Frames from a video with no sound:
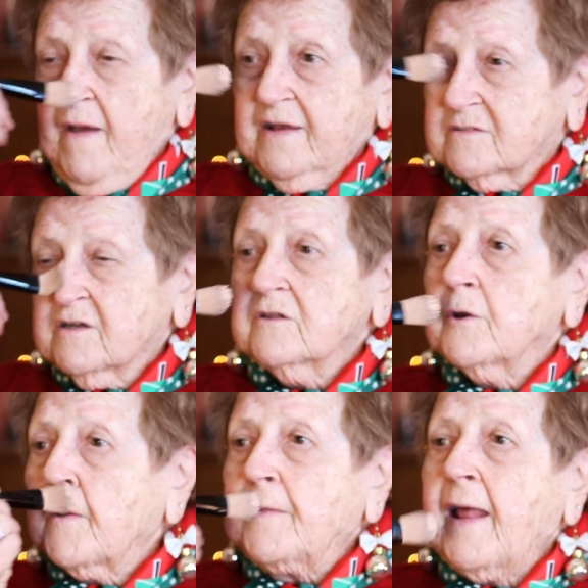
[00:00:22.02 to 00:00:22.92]
make the
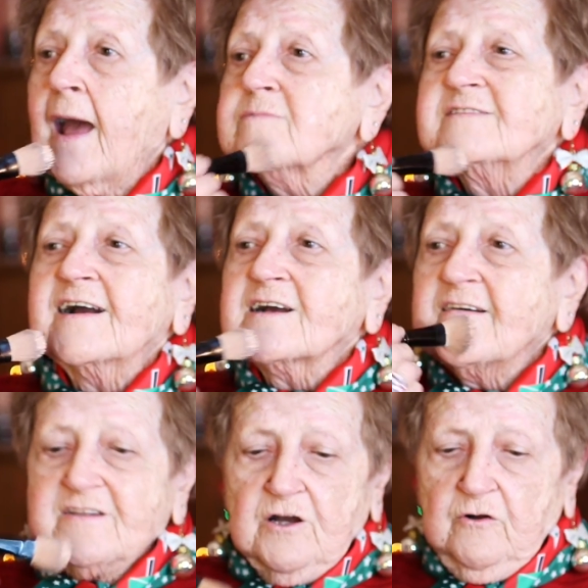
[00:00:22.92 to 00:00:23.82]
little dabs like
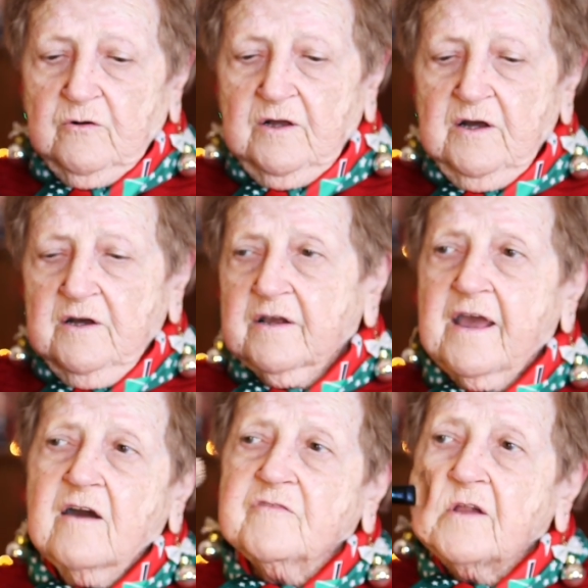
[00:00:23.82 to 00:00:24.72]
I tell
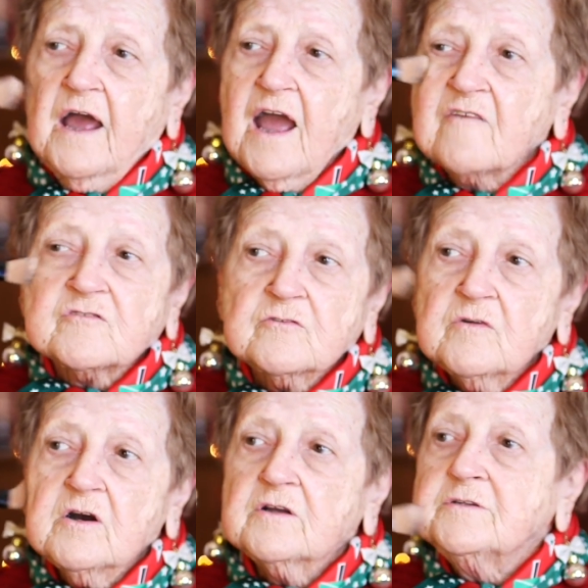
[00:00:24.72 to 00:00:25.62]
Kevin. I have to
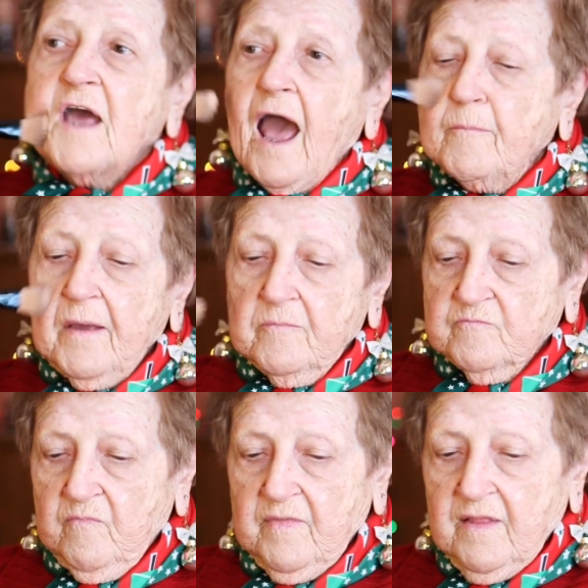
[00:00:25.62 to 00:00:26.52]
dab it.
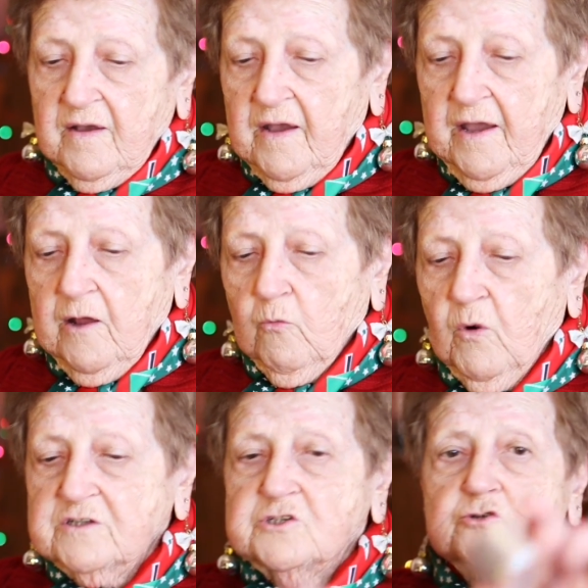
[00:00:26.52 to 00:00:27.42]
And
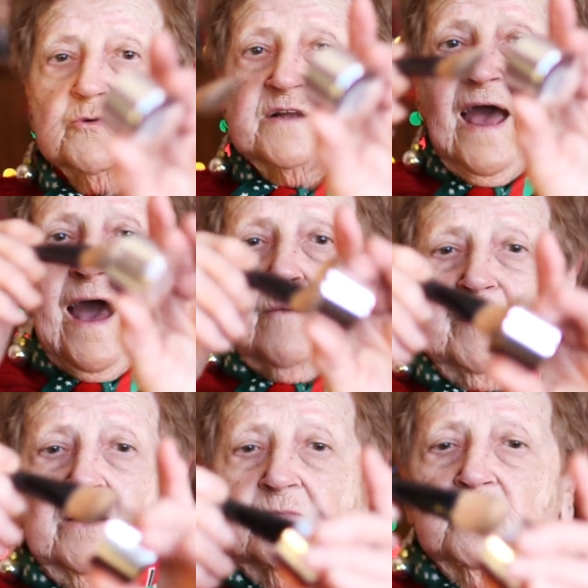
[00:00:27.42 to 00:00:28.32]
once you dab
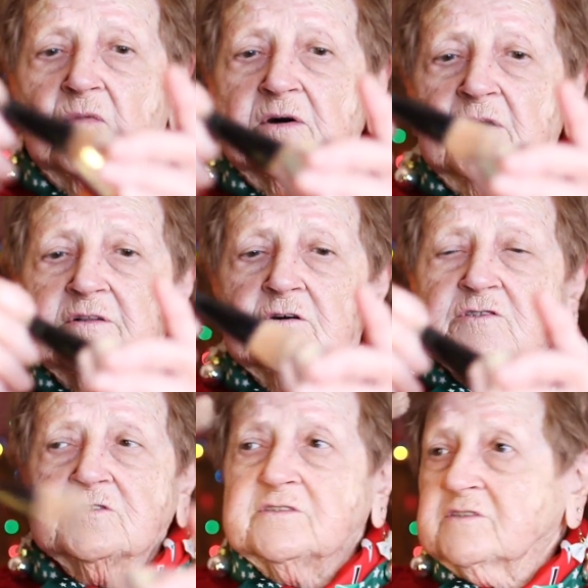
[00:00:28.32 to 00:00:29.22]
it,
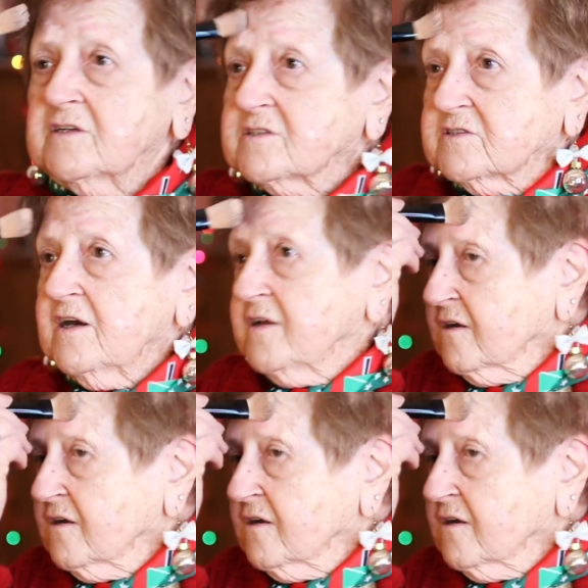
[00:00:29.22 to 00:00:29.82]
it's in